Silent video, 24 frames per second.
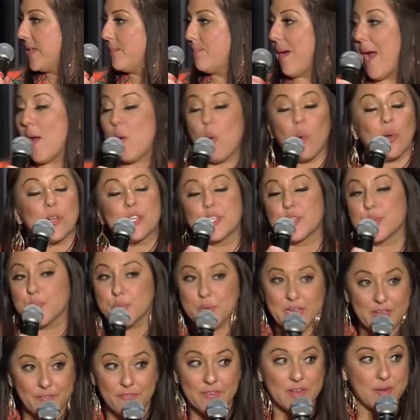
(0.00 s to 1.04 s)
limited by, or
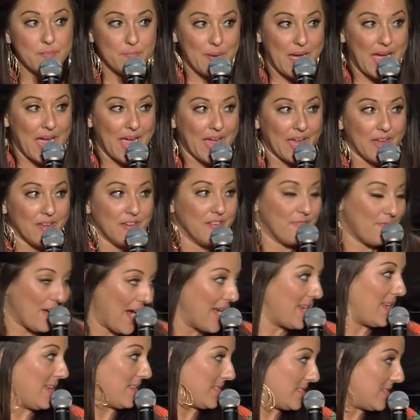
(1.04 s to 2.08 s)
driven by
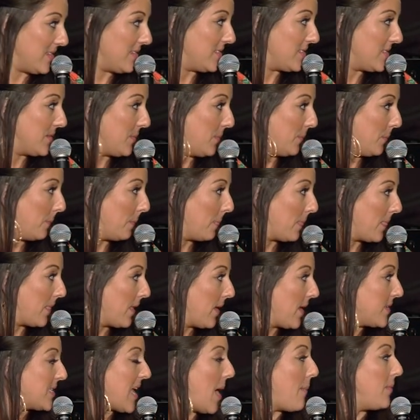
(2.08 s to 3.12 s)
finances.
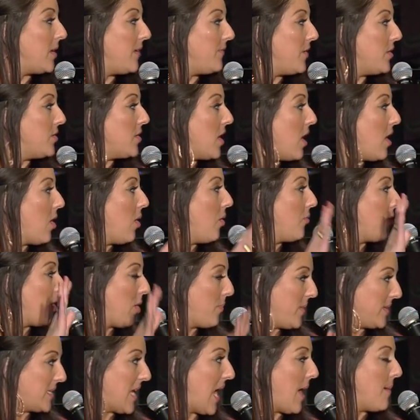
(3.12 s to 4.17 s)
Because how many of you know
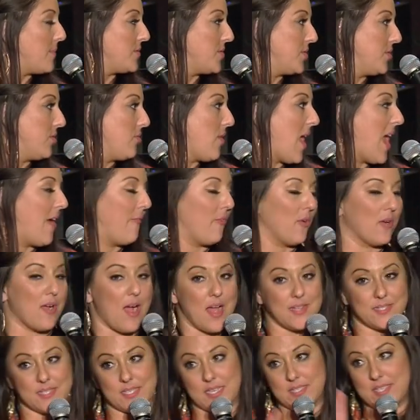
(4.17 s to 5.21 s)
there'll be times in your life where
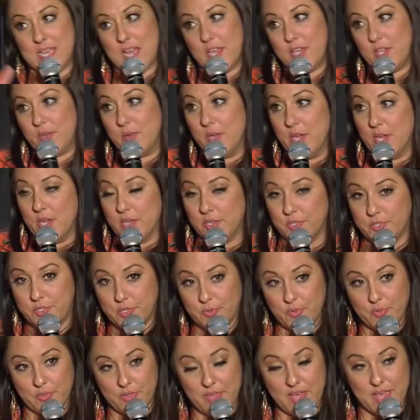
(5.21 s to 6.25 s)
God's gonna tell you,
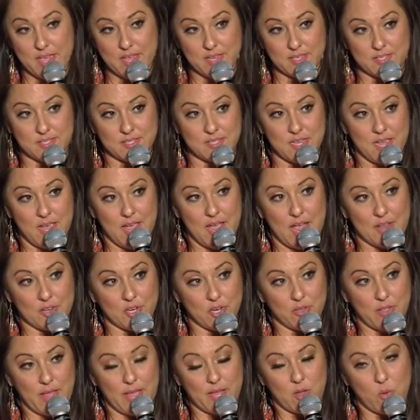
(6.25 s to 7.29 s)
do this,
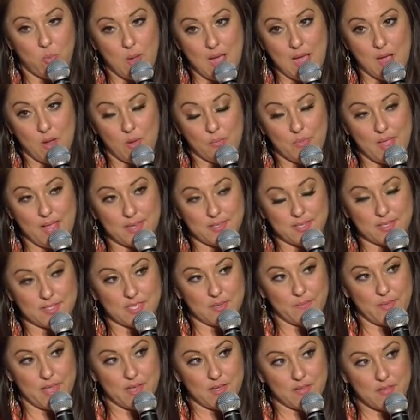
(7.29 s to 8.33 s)
and you're like, wow, that
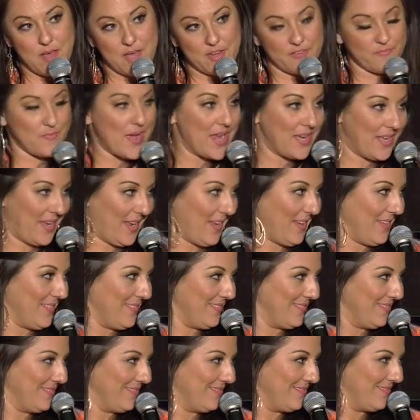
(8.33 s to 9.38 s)
doesn't make a lot of
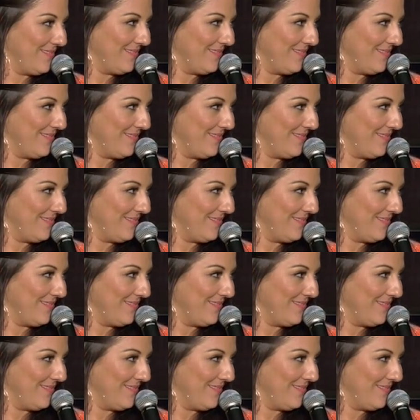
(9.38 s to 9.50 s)
money.